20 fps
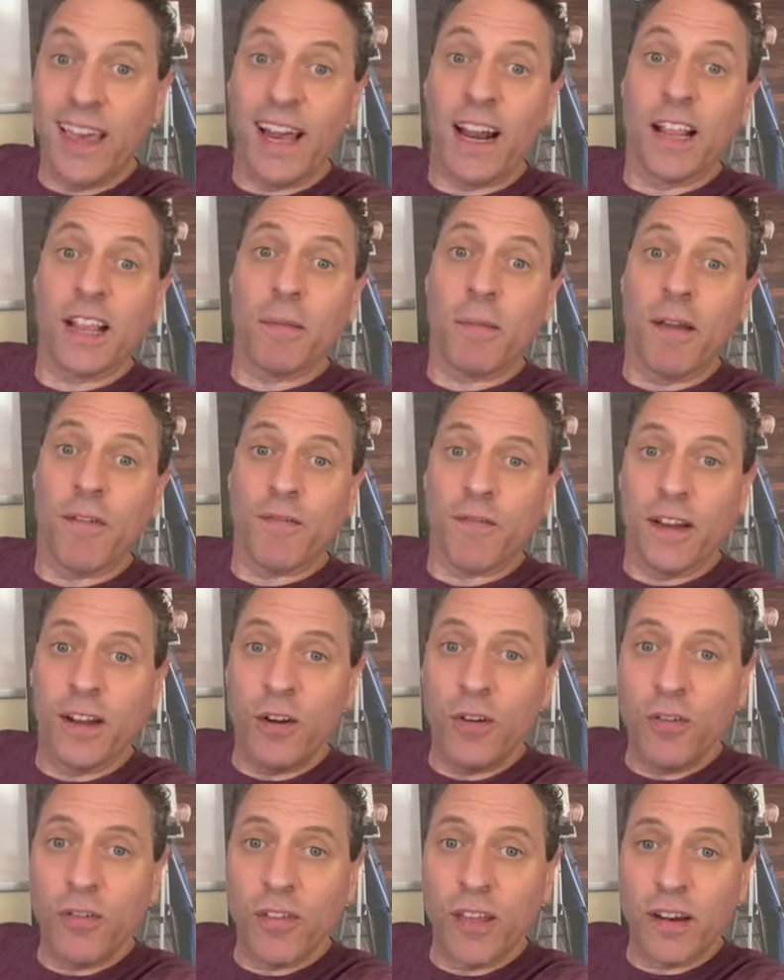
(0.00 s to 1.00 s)
Get onto my free
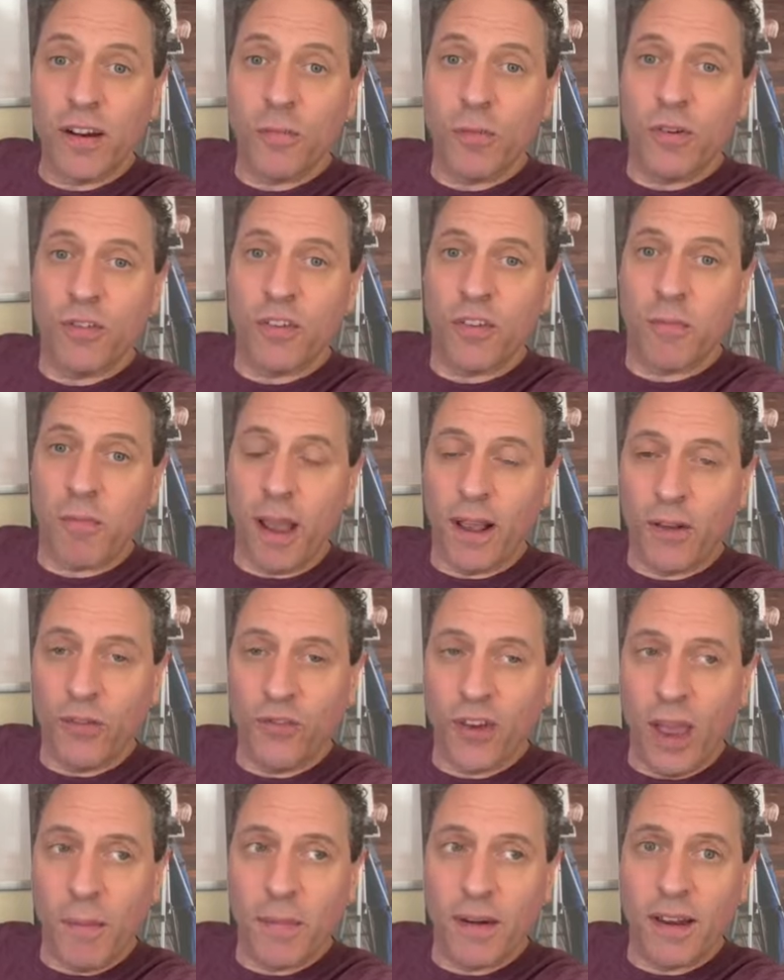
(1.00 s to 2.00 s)
newsletter, which is michael
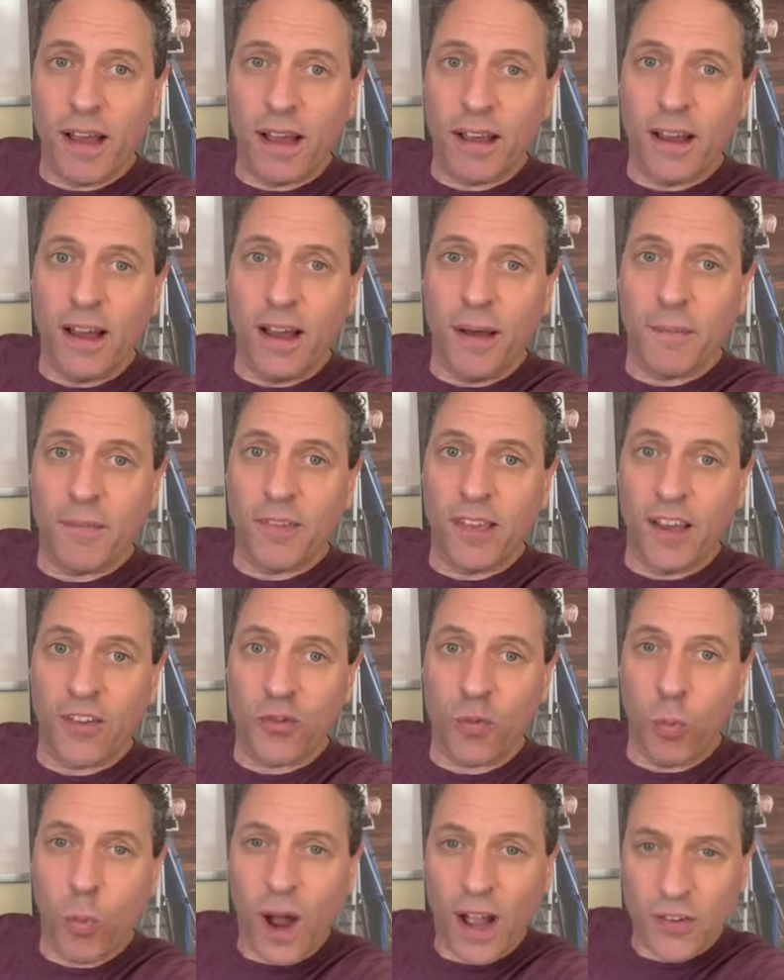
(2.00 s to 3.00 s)
jamin dot com
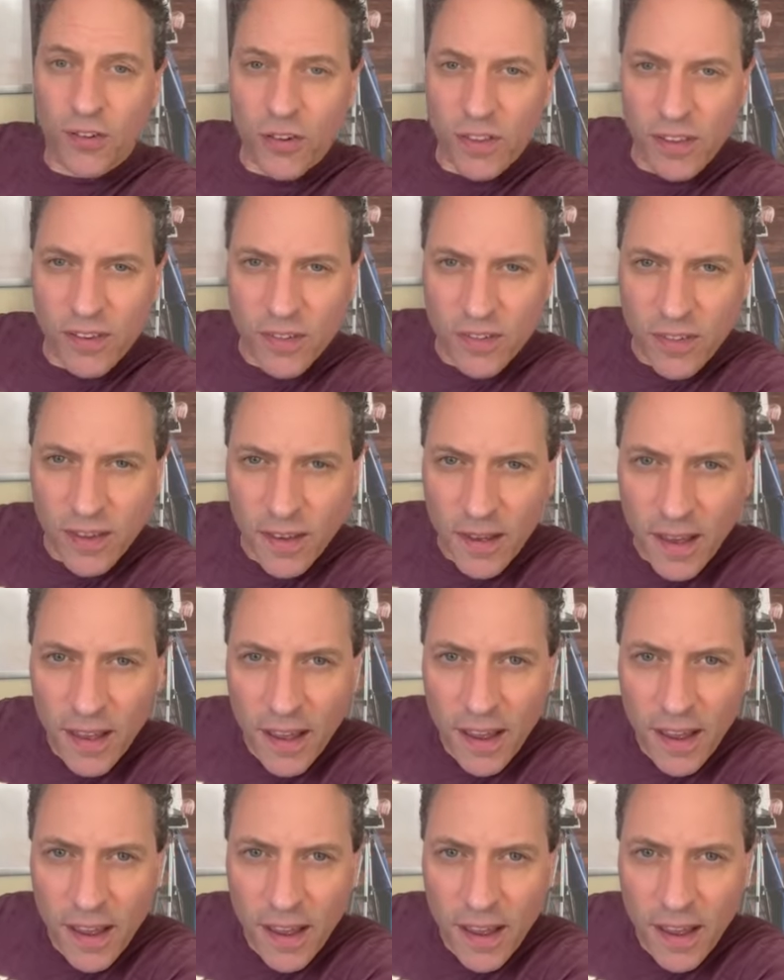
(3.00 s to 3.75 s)
slash watchlist.